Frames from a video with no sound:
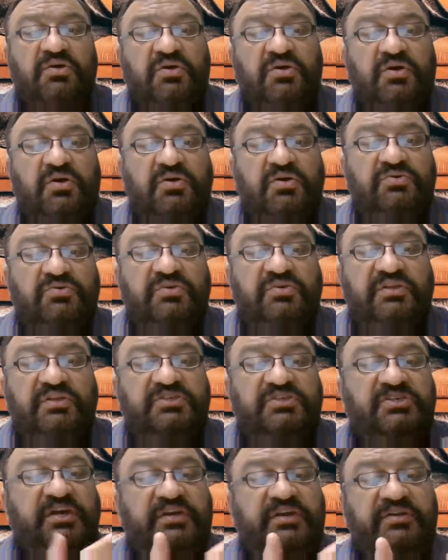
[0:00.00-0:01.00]
You
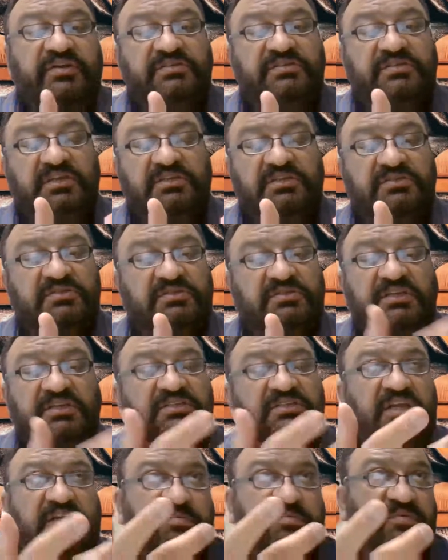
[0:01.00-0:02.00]
initiate research,
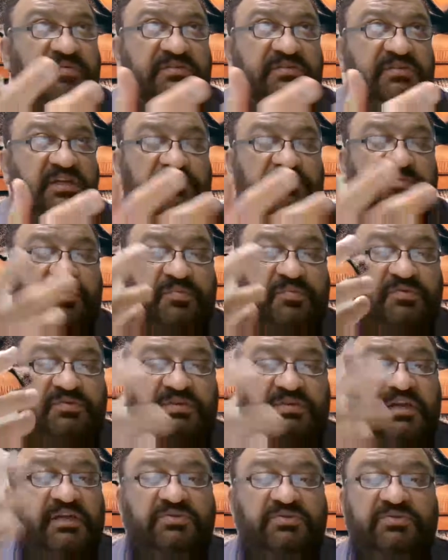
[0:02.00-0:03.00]
such type of research
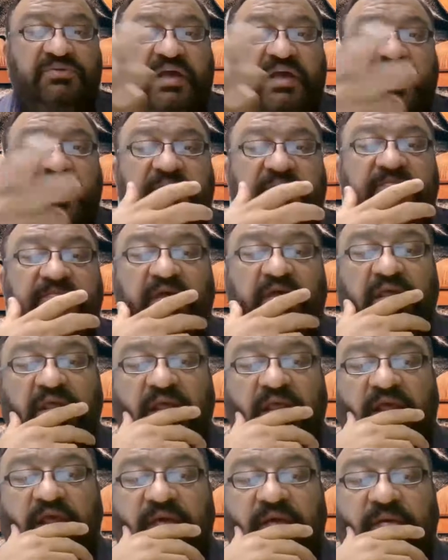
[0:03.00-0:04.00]
proposal that should have
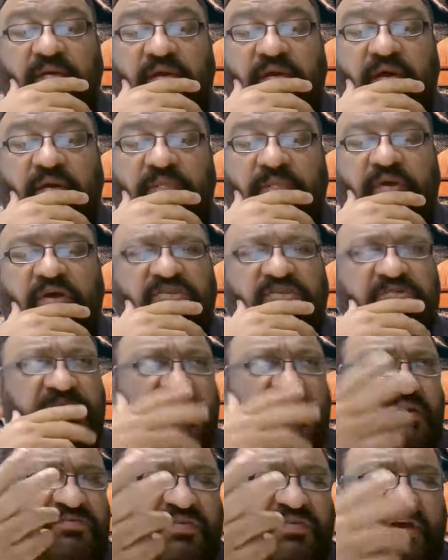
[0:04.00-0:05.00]

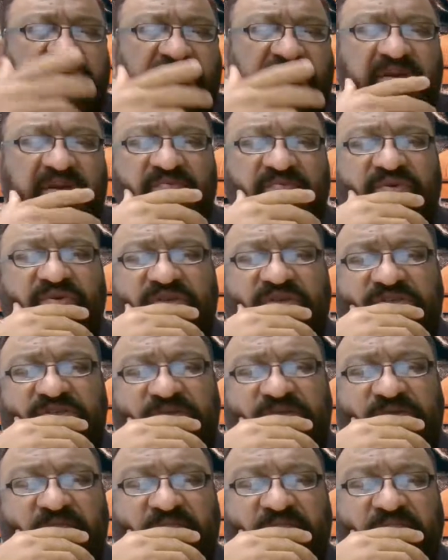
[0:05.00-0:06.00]
approximately 500 words,